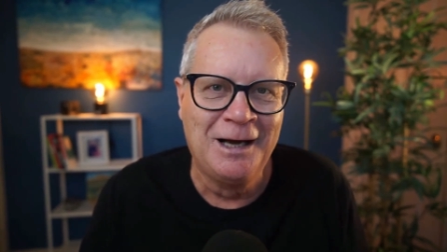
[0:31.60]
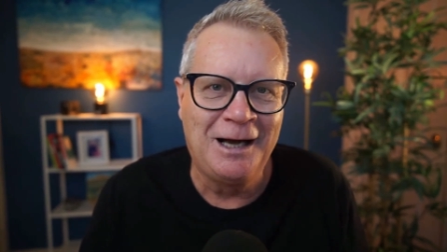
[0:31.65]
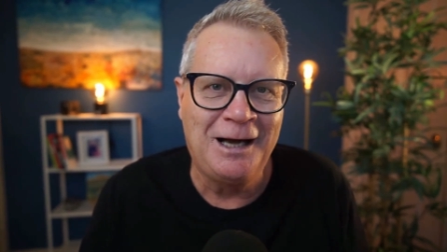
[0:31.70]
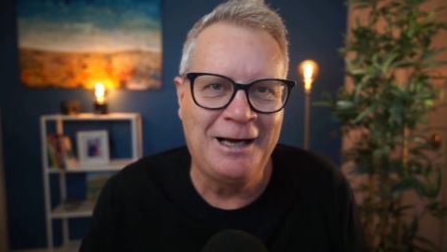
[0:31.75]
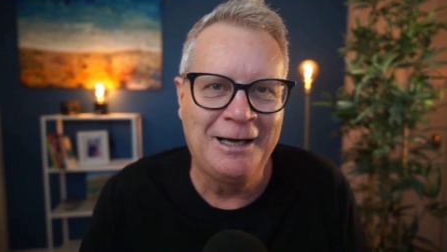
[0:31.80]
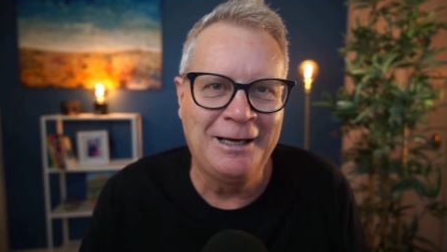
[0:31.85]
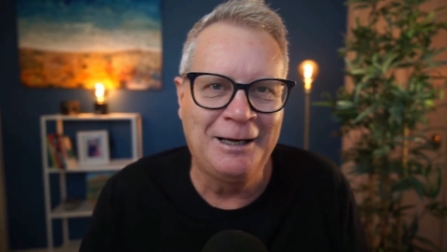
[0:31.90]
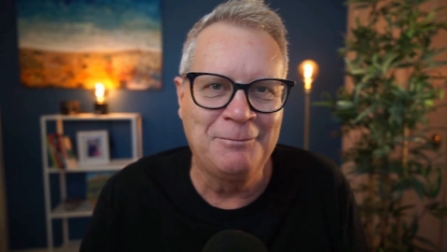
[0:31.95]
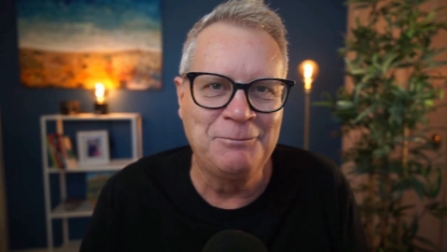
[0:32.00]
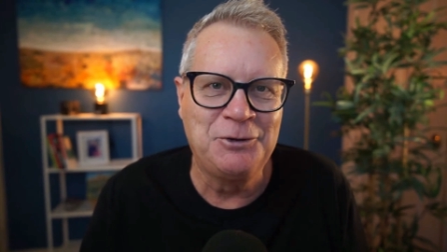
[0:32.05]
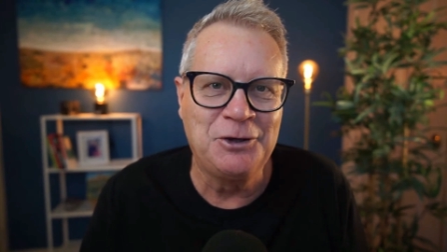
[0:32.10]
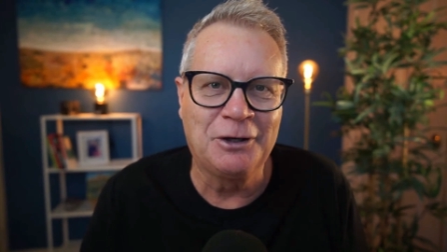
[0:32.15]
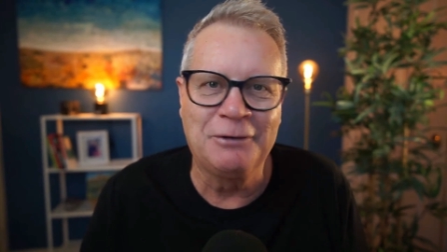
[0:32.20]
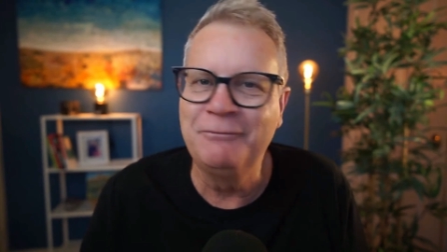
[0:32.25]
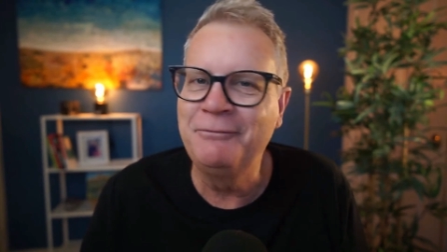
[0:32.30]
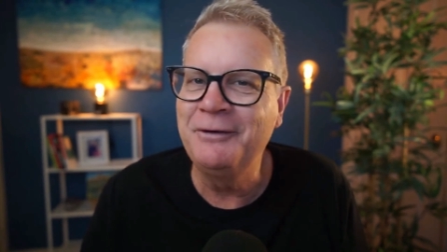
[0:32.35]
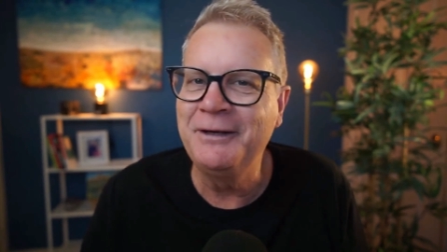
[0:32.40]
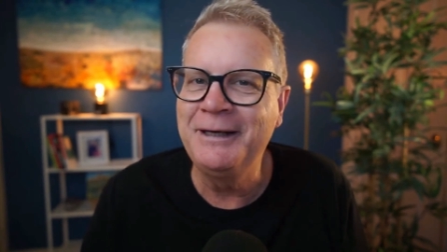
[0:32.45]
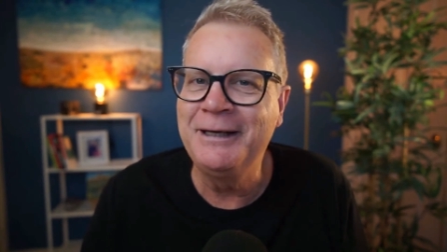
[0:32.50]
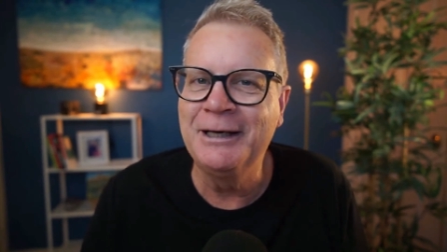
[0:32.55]
Hi, I'm John
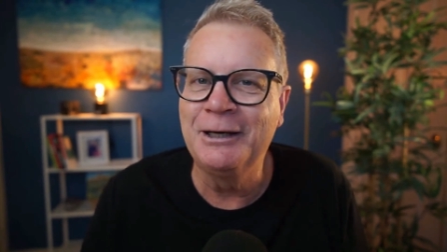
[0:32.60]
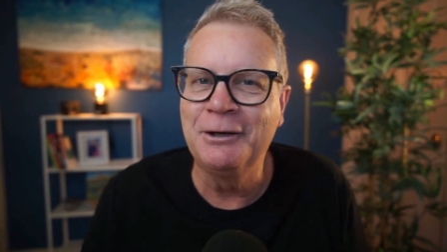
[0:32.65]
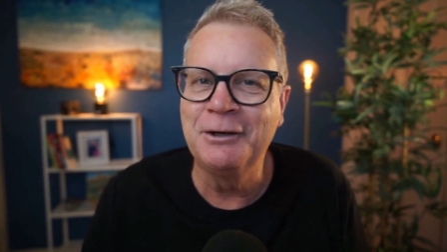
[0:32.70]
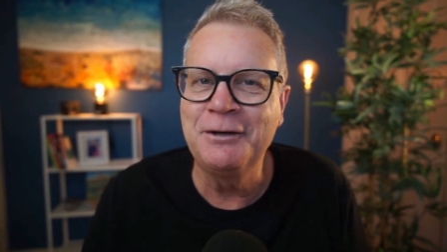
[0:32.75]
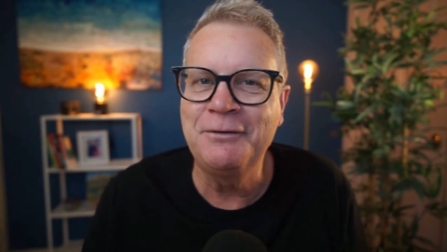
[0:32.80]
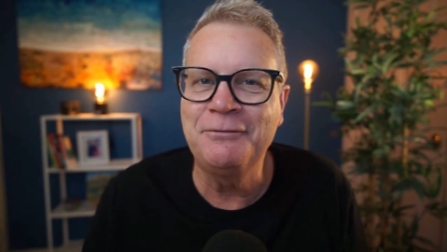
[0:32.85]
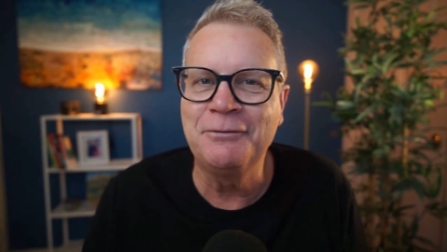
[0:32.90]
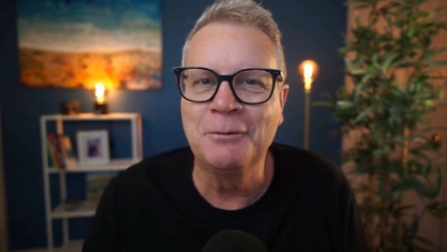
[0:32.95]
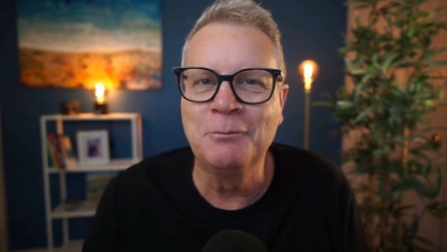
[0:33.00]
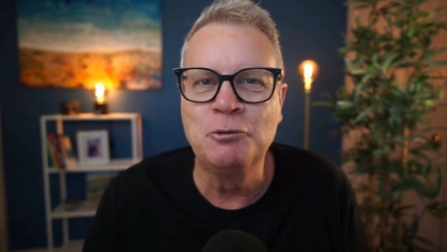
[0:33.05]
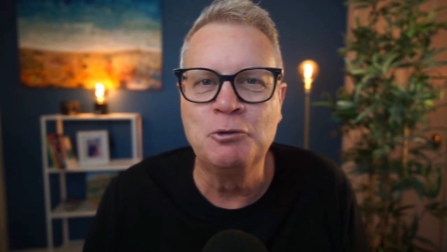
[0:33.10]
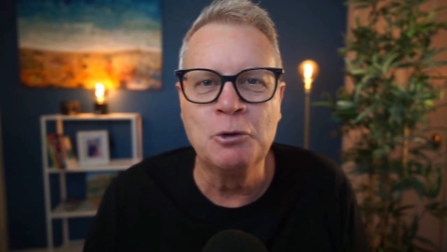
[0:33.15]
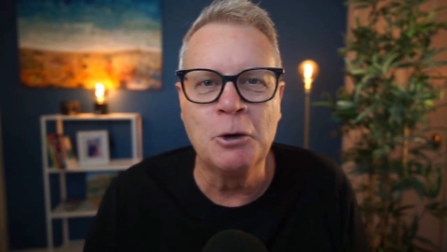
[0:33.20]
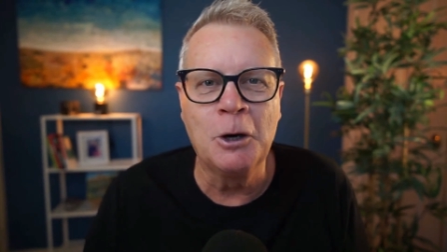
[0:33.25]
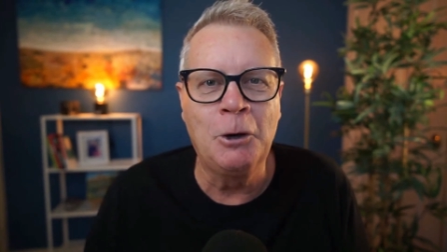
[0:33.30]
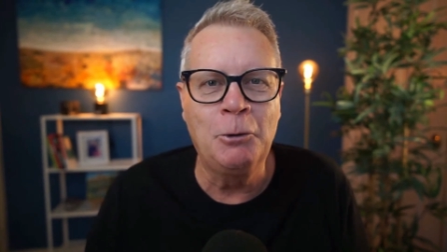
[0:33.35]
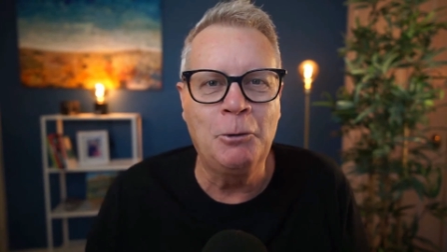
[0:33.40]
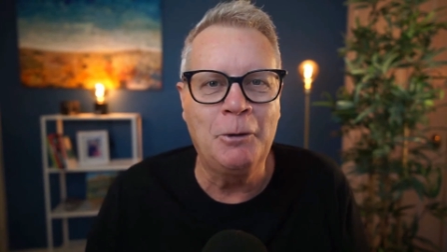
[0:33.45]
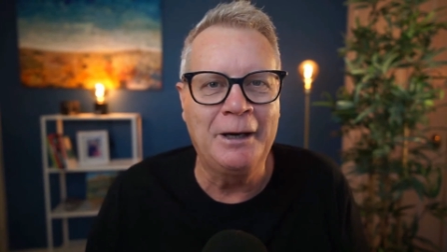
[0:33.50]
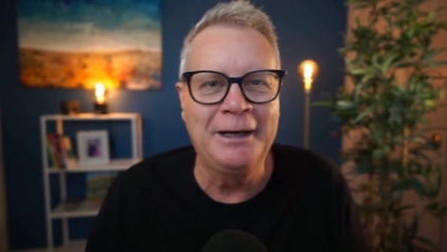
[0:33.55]
Finkelde from
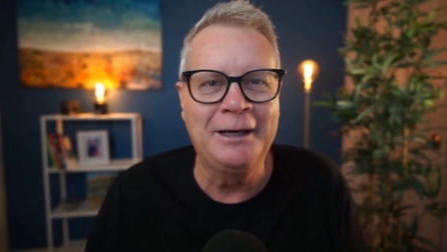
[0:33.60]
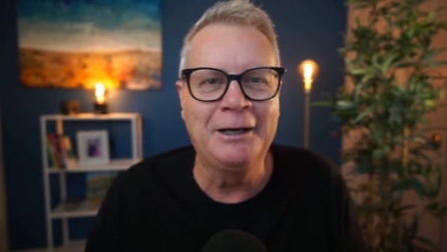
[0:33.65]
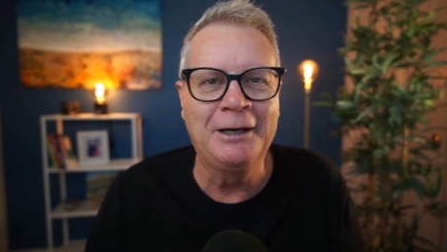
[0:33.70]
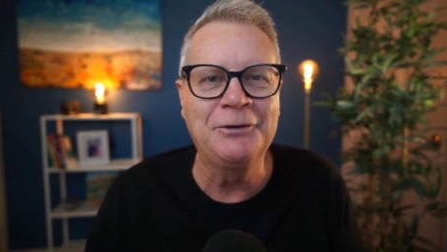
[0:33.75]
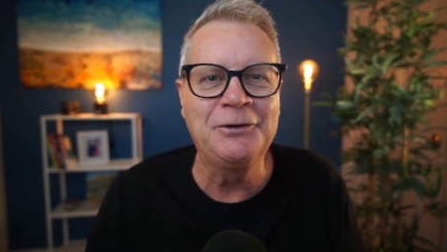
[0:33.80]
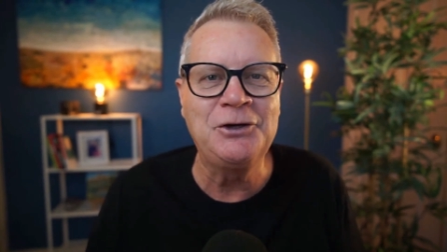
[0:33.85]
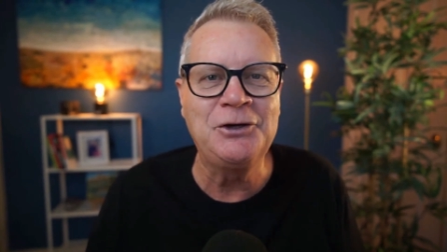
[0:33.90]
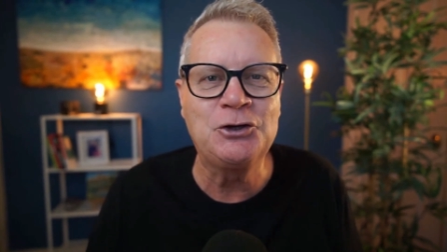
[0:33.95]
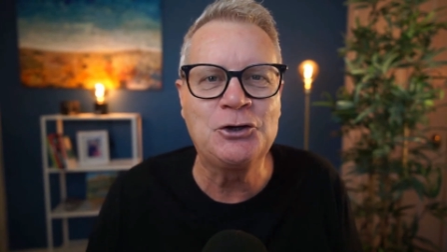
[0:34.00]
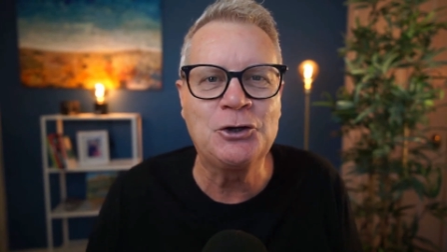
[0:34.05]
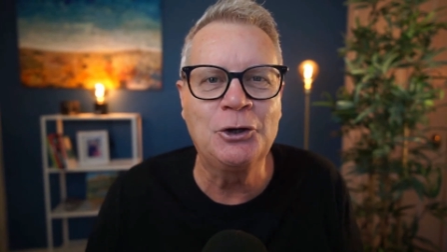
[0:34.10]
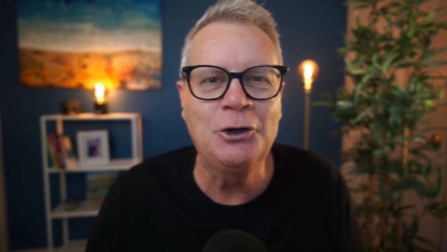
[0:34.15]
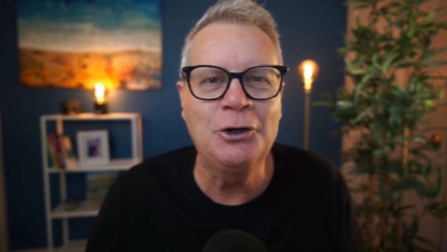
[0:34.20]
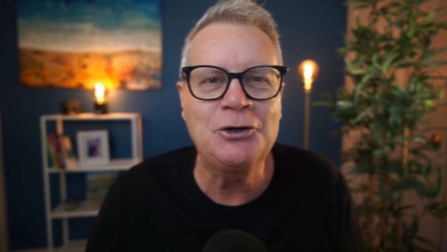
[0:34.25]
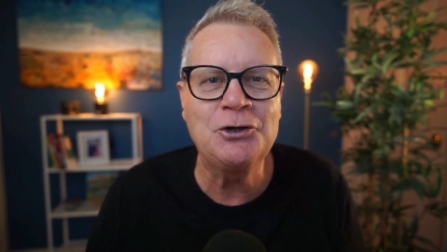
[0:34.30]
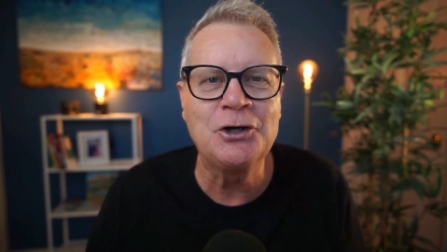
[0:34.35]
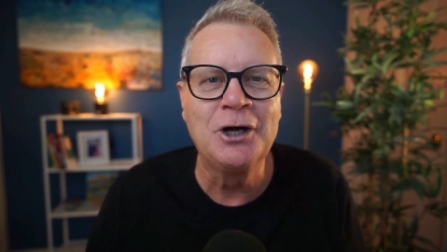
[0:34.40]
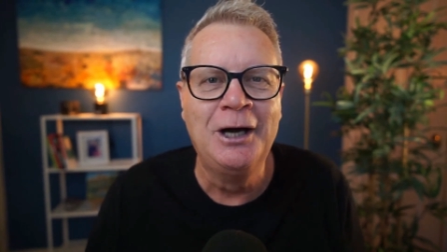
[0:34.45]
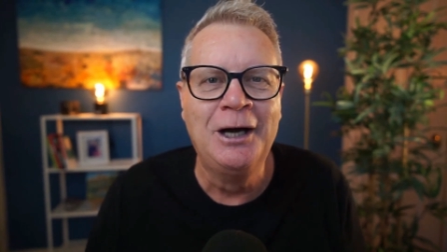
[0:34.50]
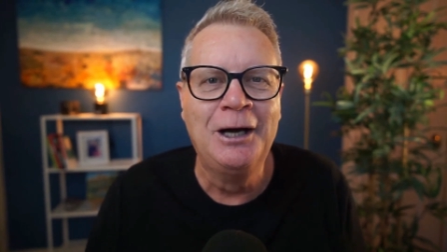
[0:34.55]
Grow a Healthy
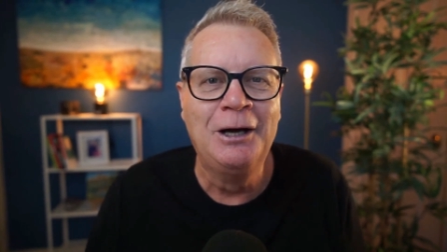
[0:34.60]
Church.